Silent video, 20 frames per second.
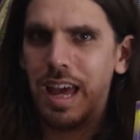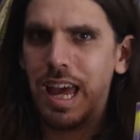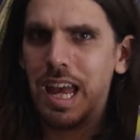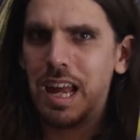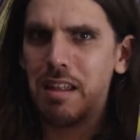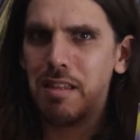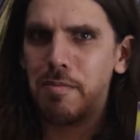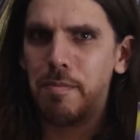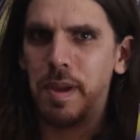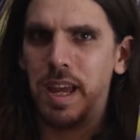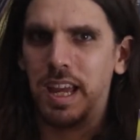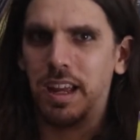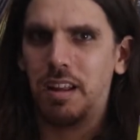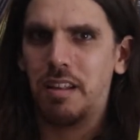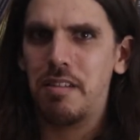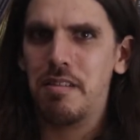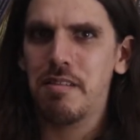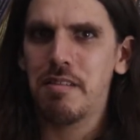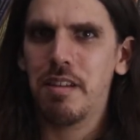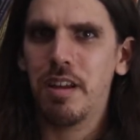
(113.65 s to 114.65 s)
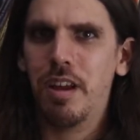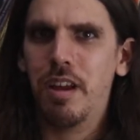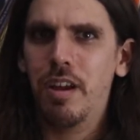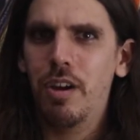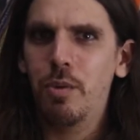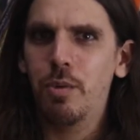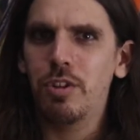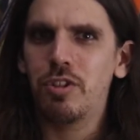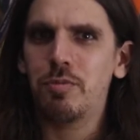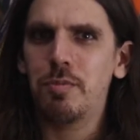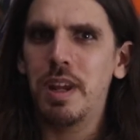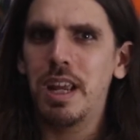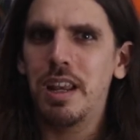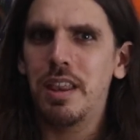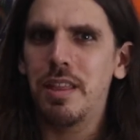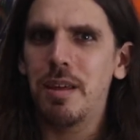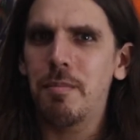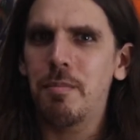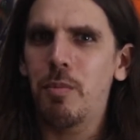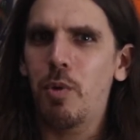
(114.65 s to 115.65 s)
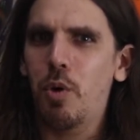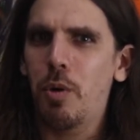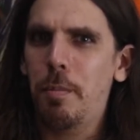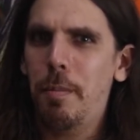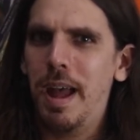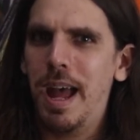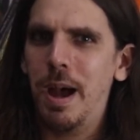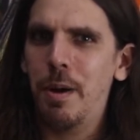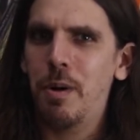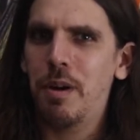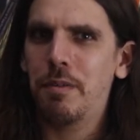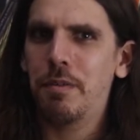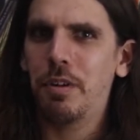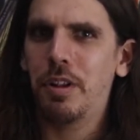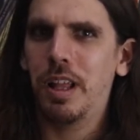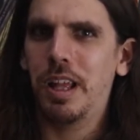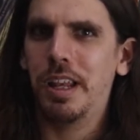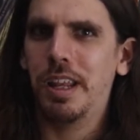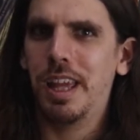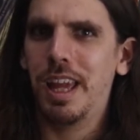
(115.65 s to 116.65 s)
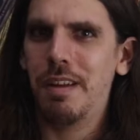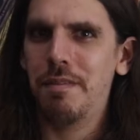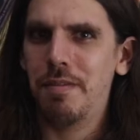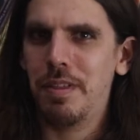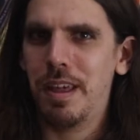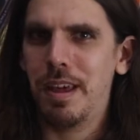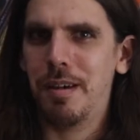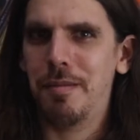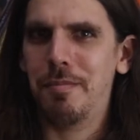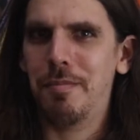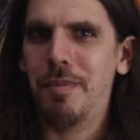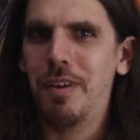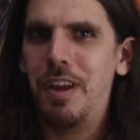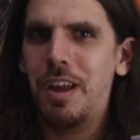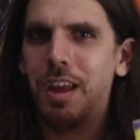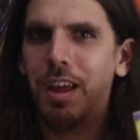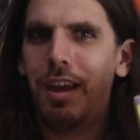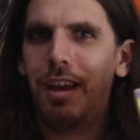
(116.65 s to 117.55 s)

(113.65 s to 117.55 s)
aspects, which made them more powerful and gave them